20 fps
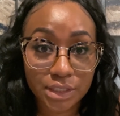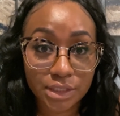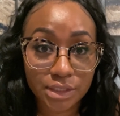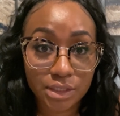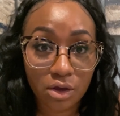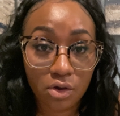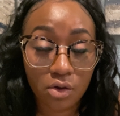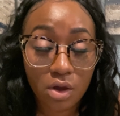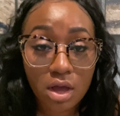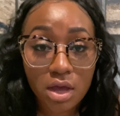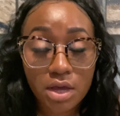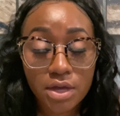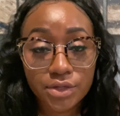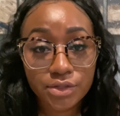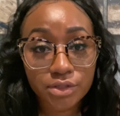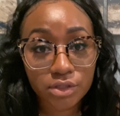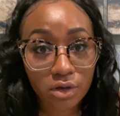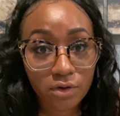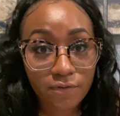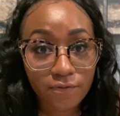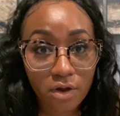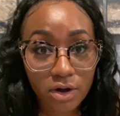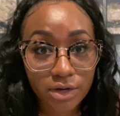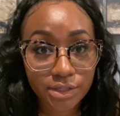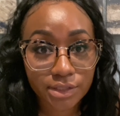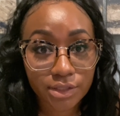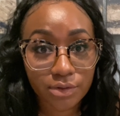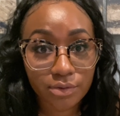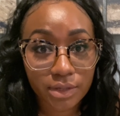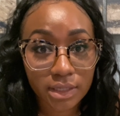So far
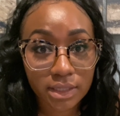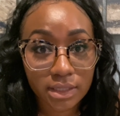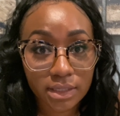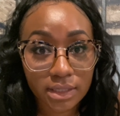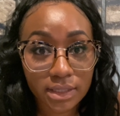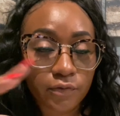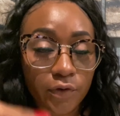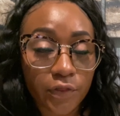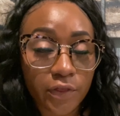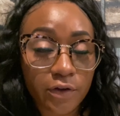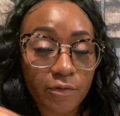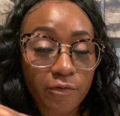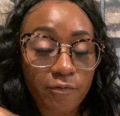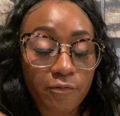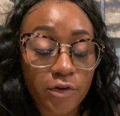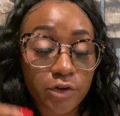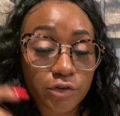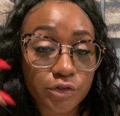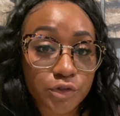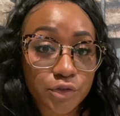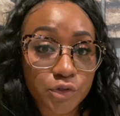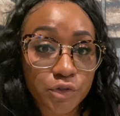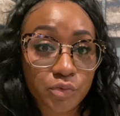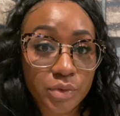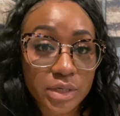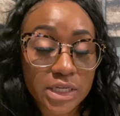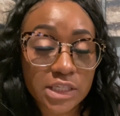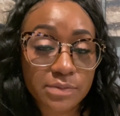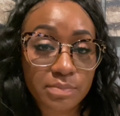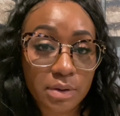so good. For the first 2
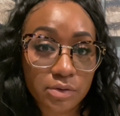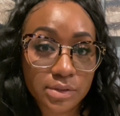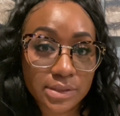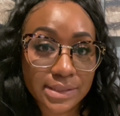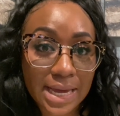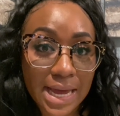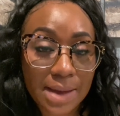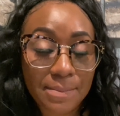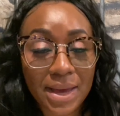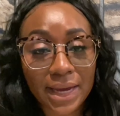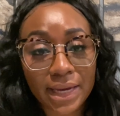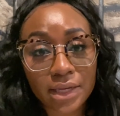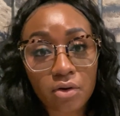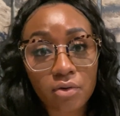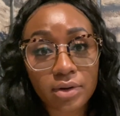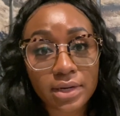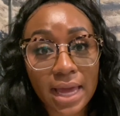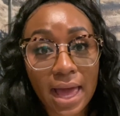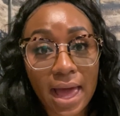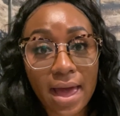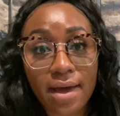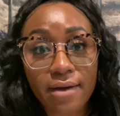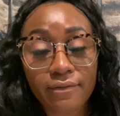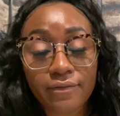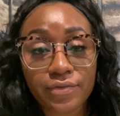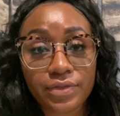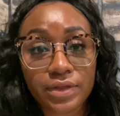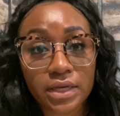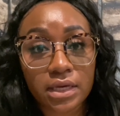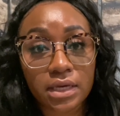weeks post-op, I can only have
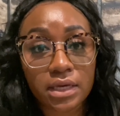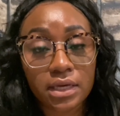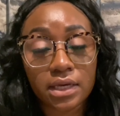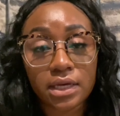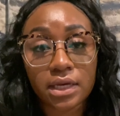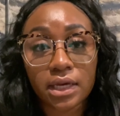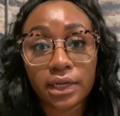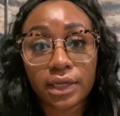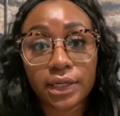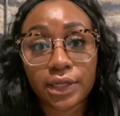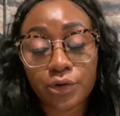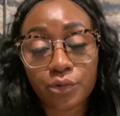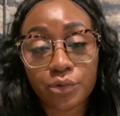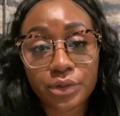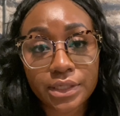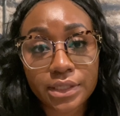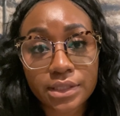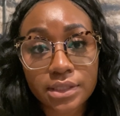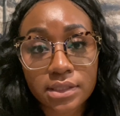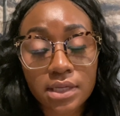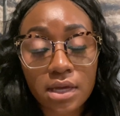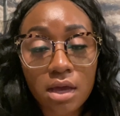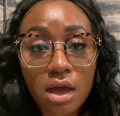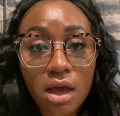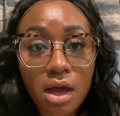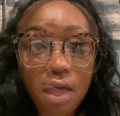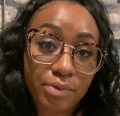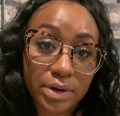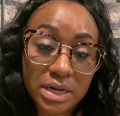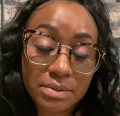the liquids.
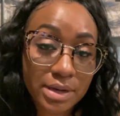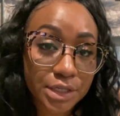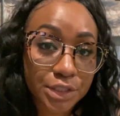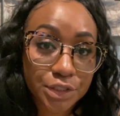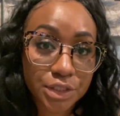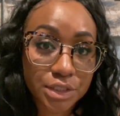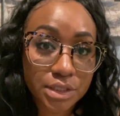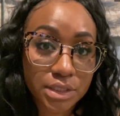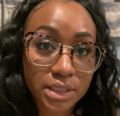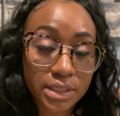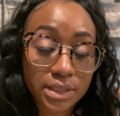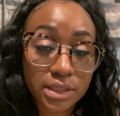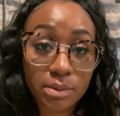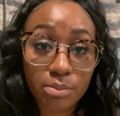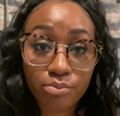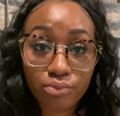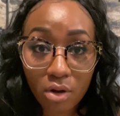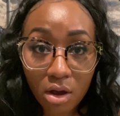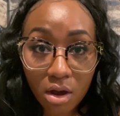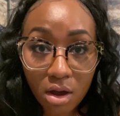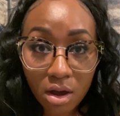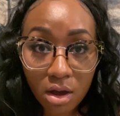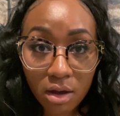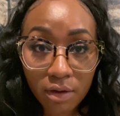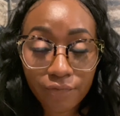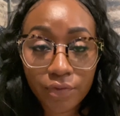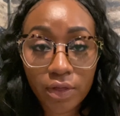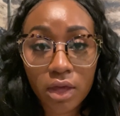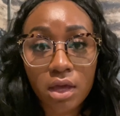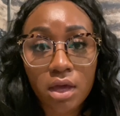I pretty much just did the
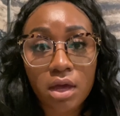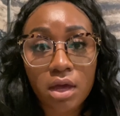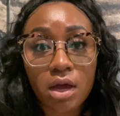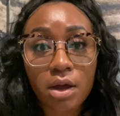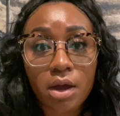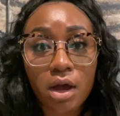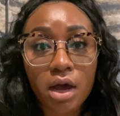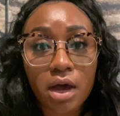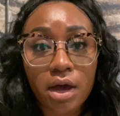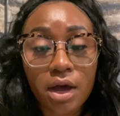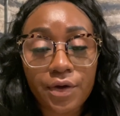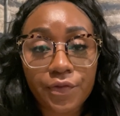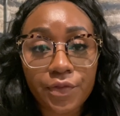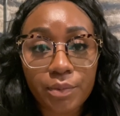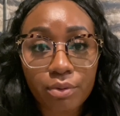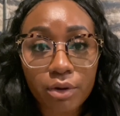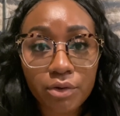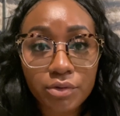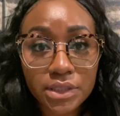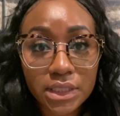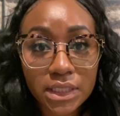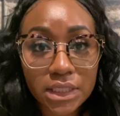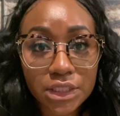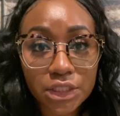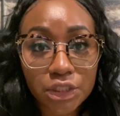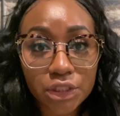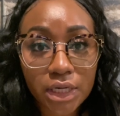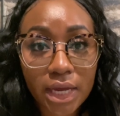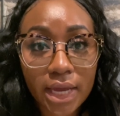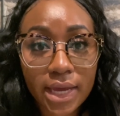broth, the protein
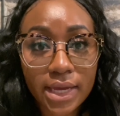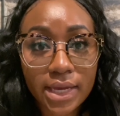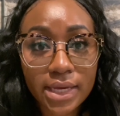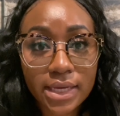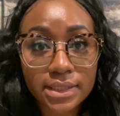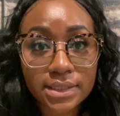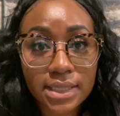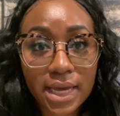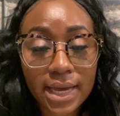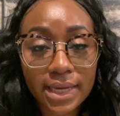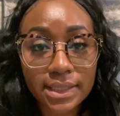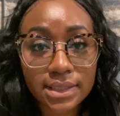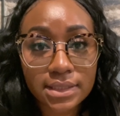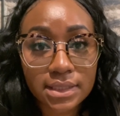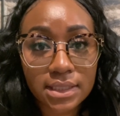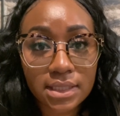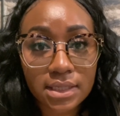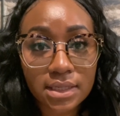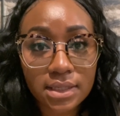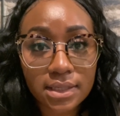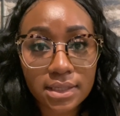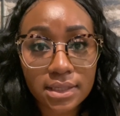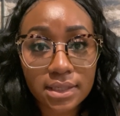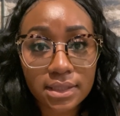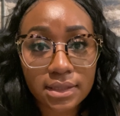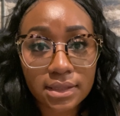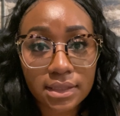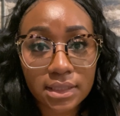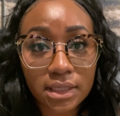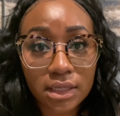shakes, I did
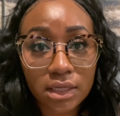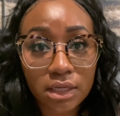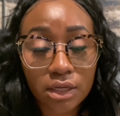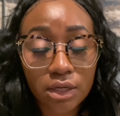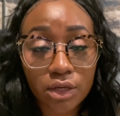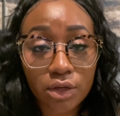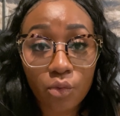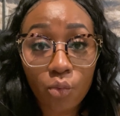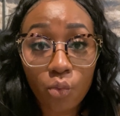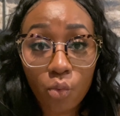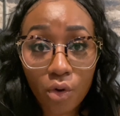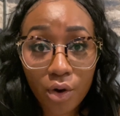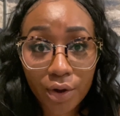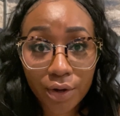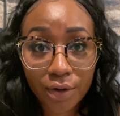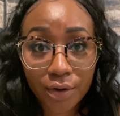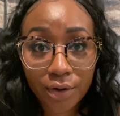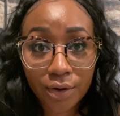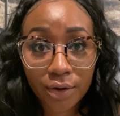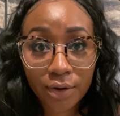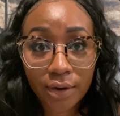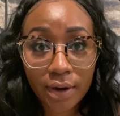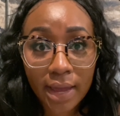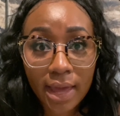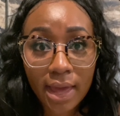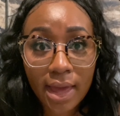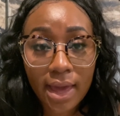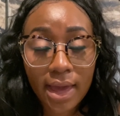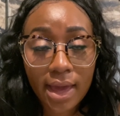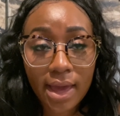the water
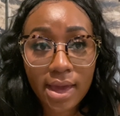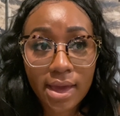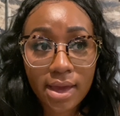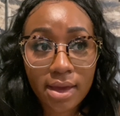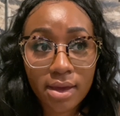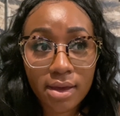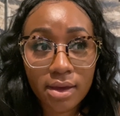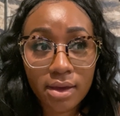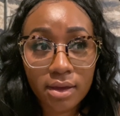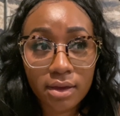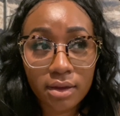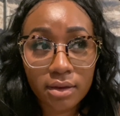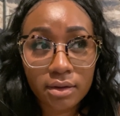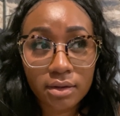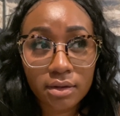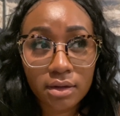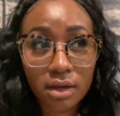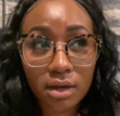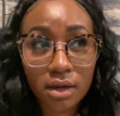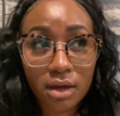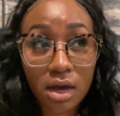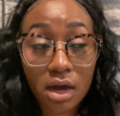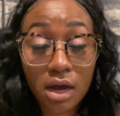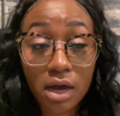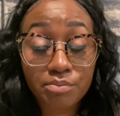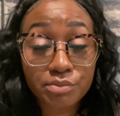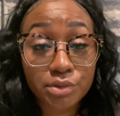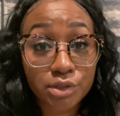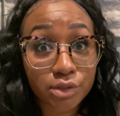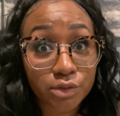and
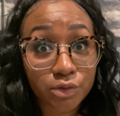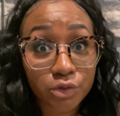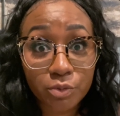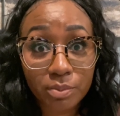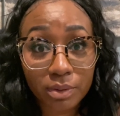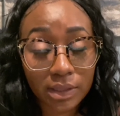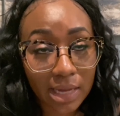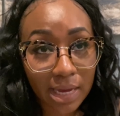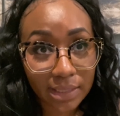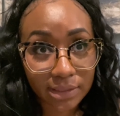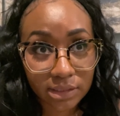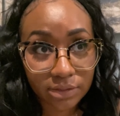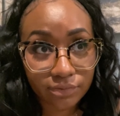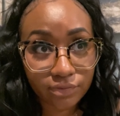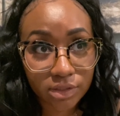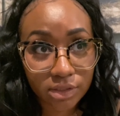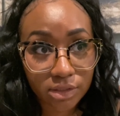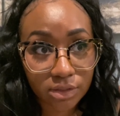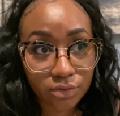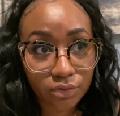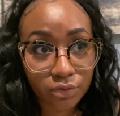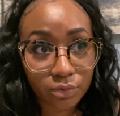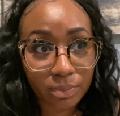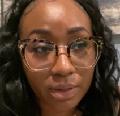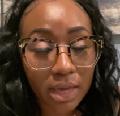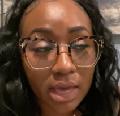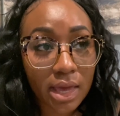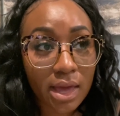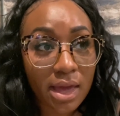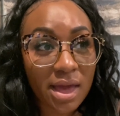soup, lots of soup,
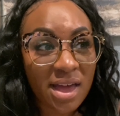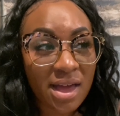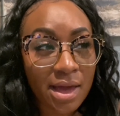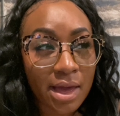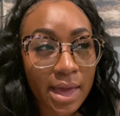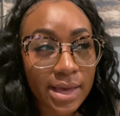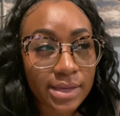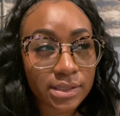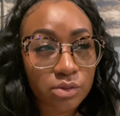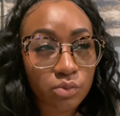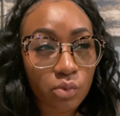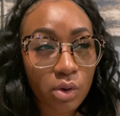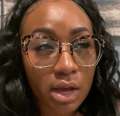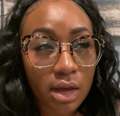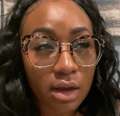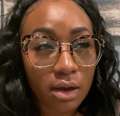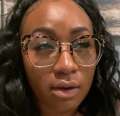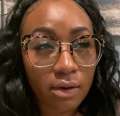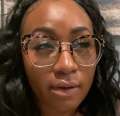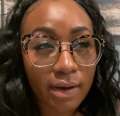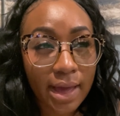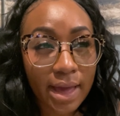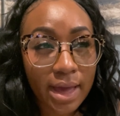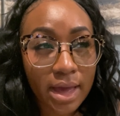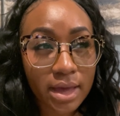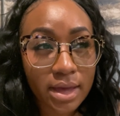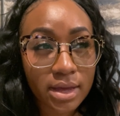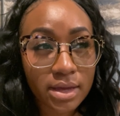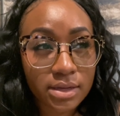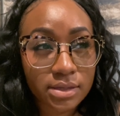as well
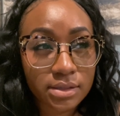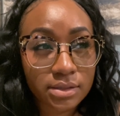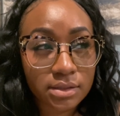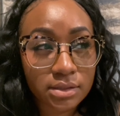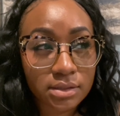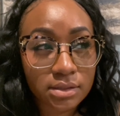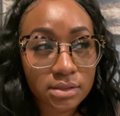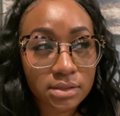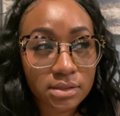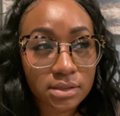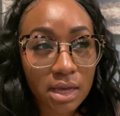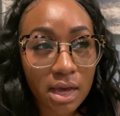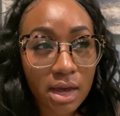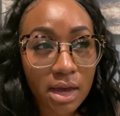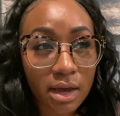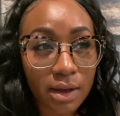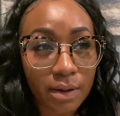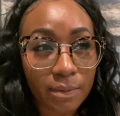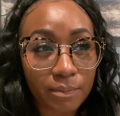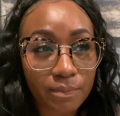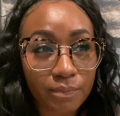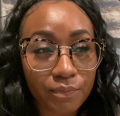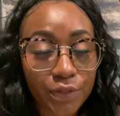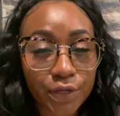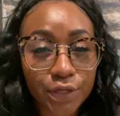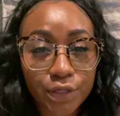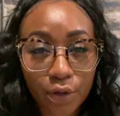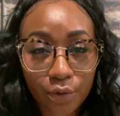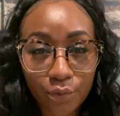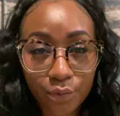as
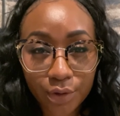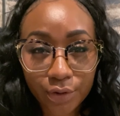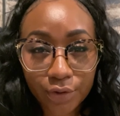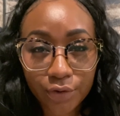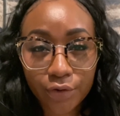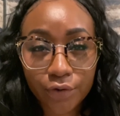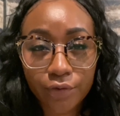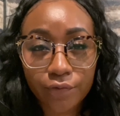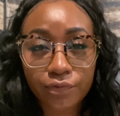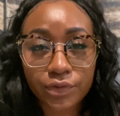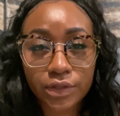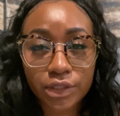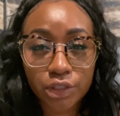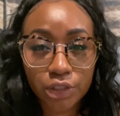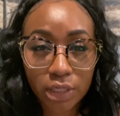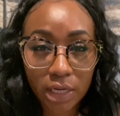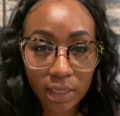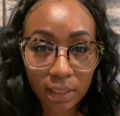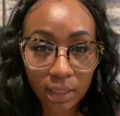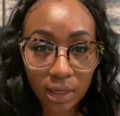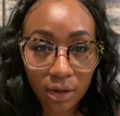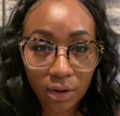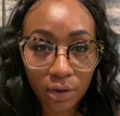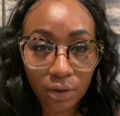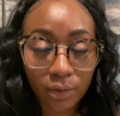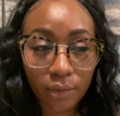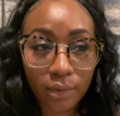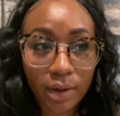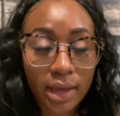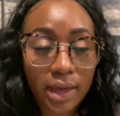the yogurt, the
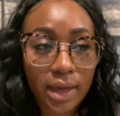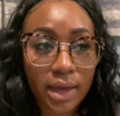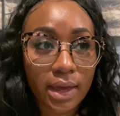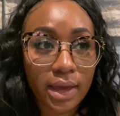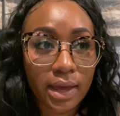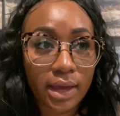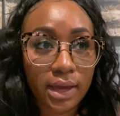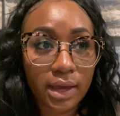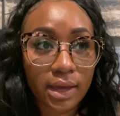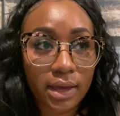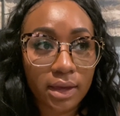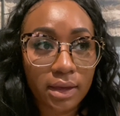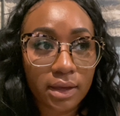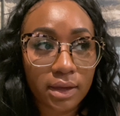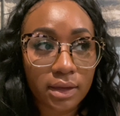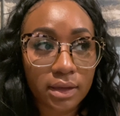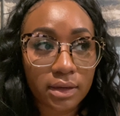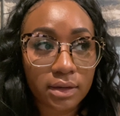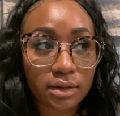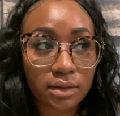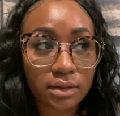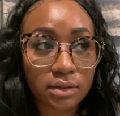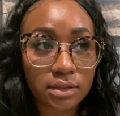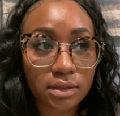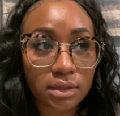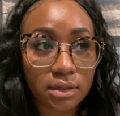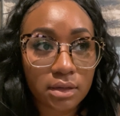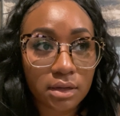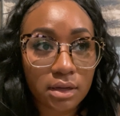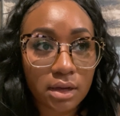jello, and
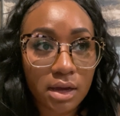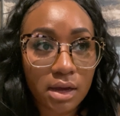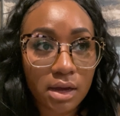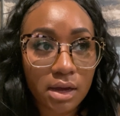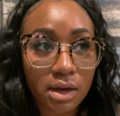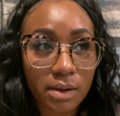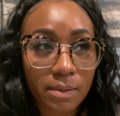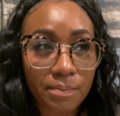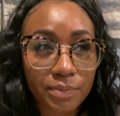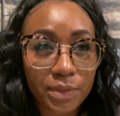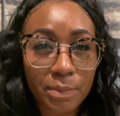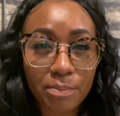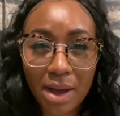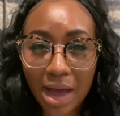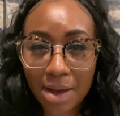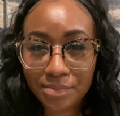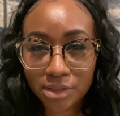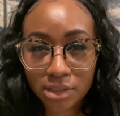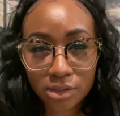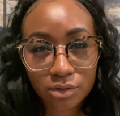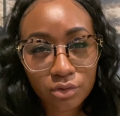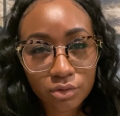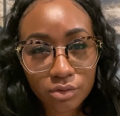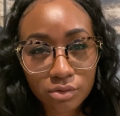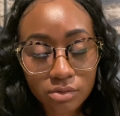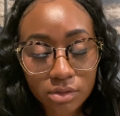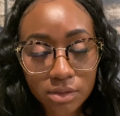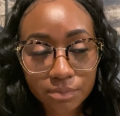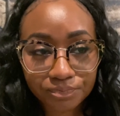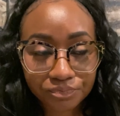the
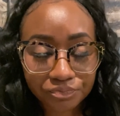popsicles.